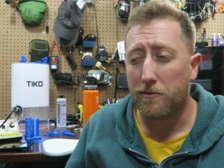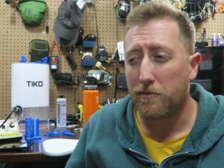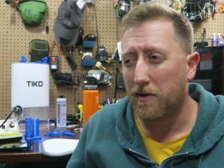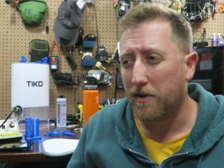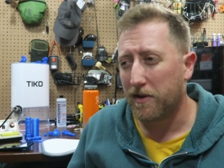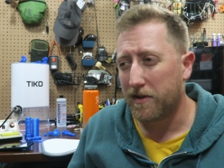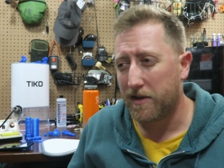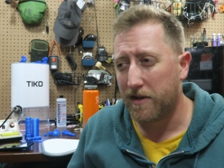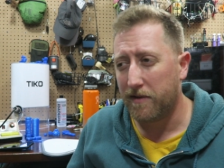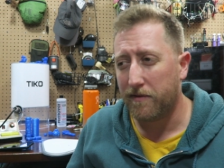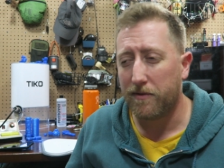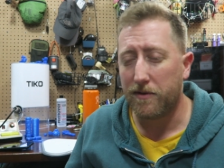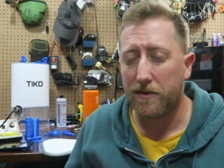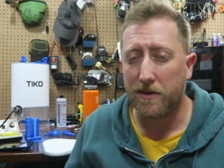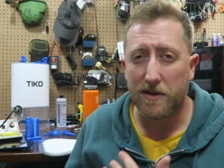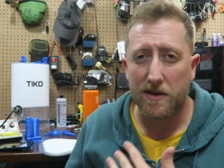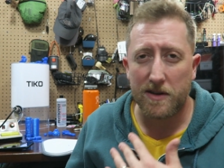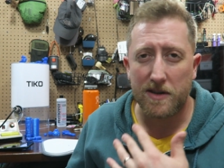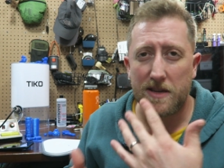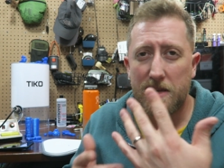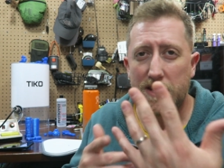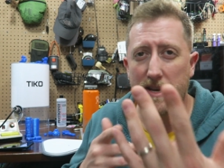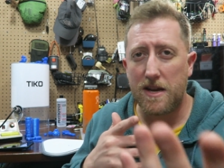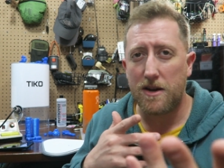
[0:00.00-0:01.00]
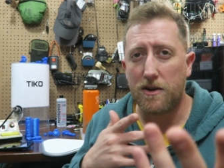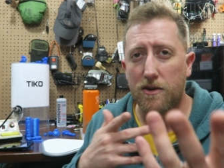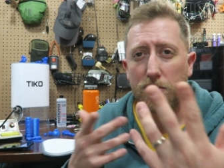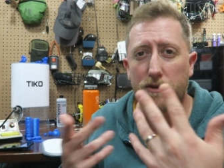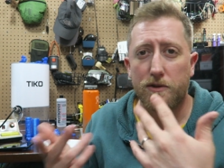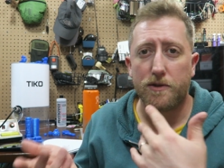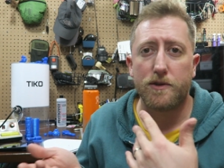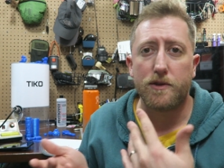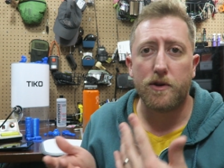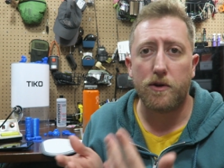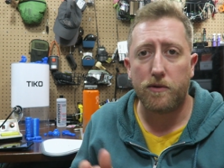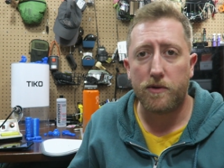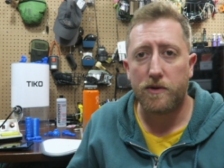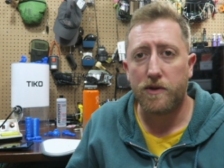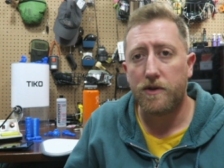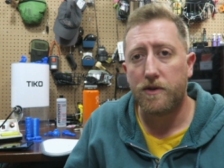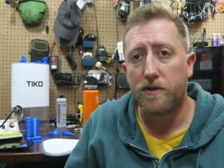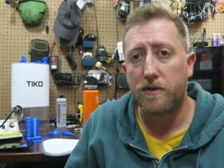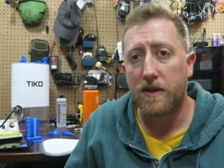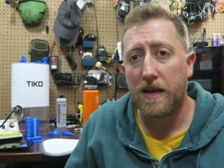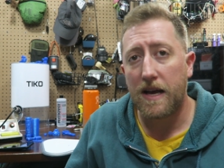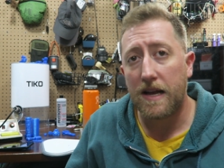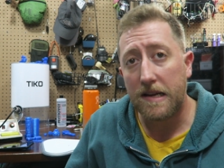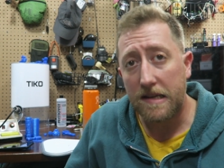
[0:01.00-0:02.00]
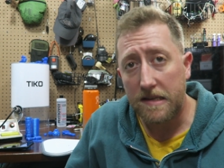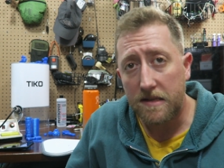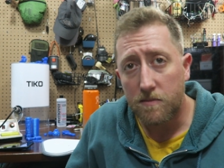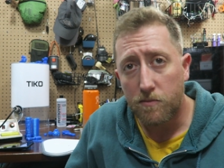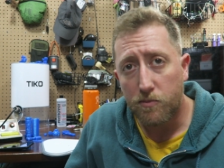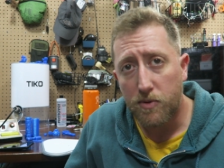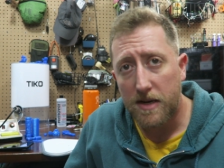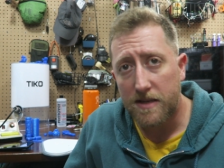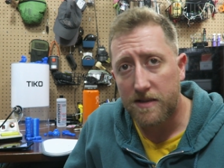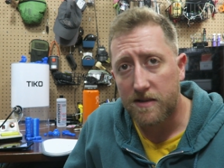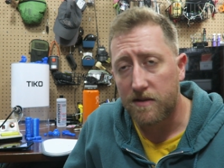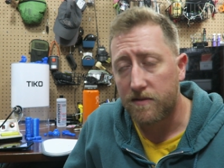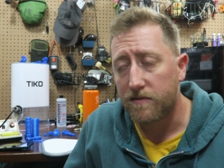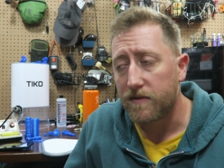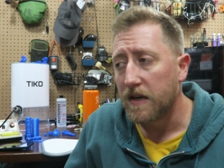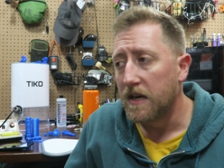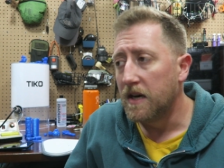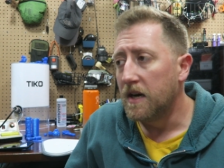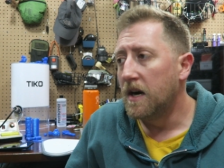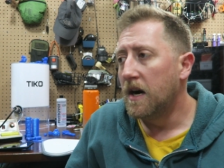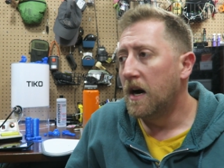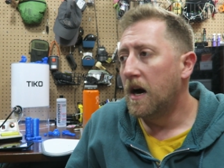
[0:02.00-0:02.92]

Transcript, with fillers: and relatively a year or so to do that is impressive.